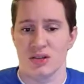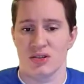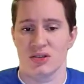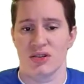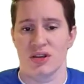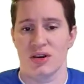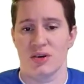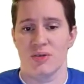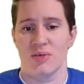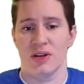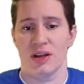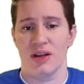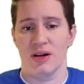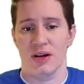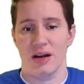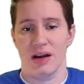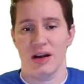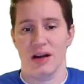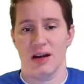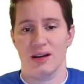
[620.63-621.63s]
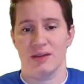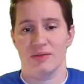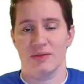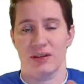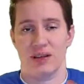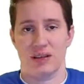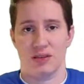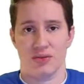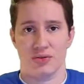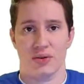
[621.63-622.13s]
So here I have
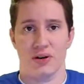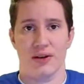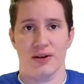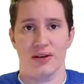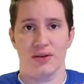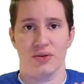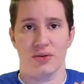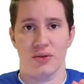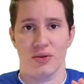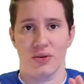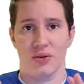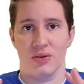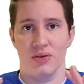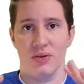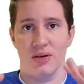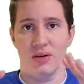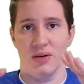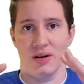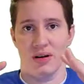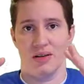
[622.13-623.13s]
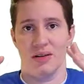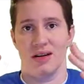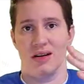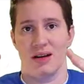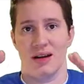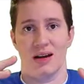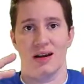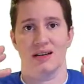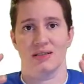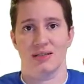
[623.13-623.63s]
a triangle
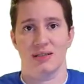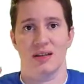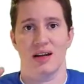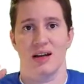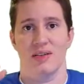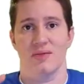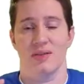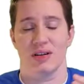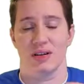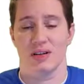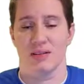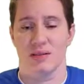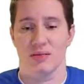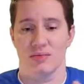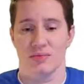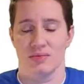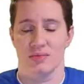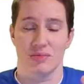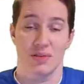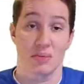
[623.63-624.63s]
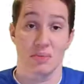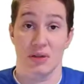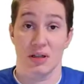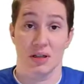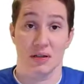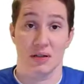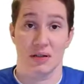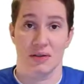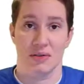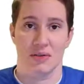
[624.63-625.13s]
that I actually have, like,
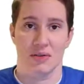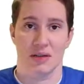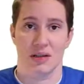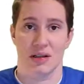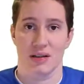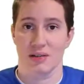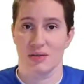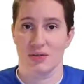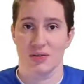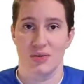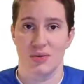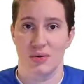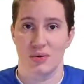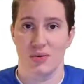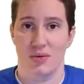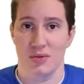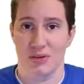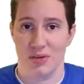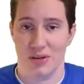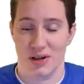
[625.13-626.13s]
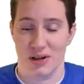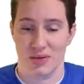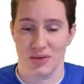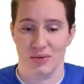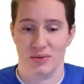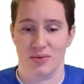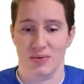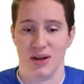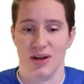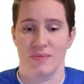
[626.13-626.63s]
depending on how you look at it, 2 or 3
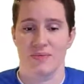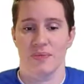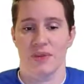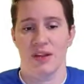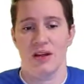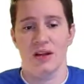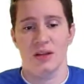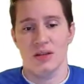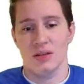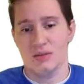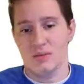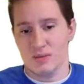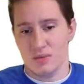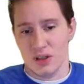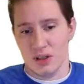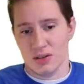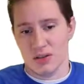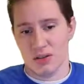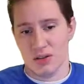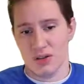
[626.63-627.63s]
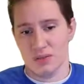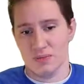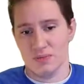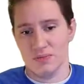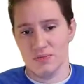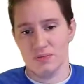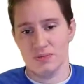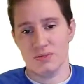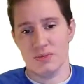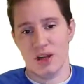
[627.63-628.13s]
triangles, right? So
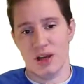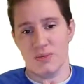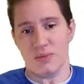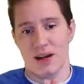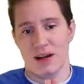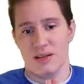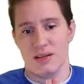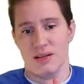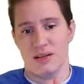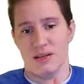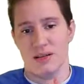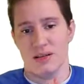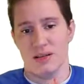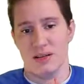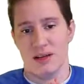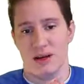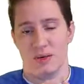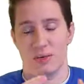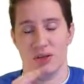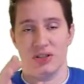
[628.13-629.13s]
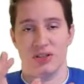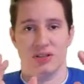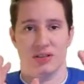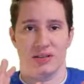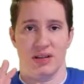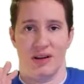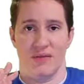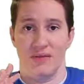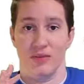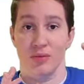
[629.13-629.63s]
imagine that we
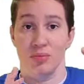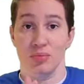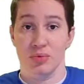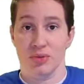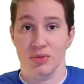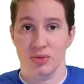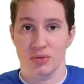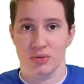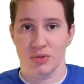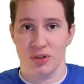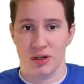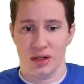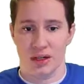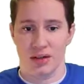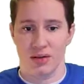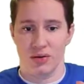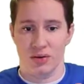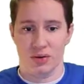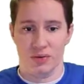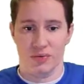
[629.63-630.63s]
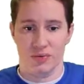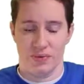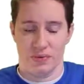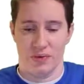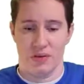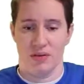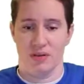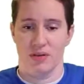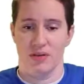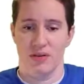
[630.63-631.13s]
just have the blue triangle,
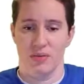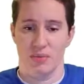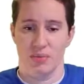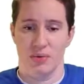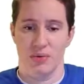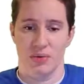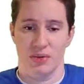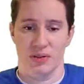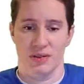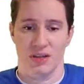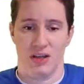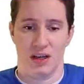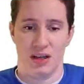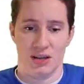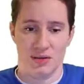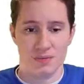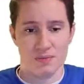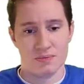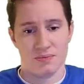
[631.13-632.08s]
blue inside.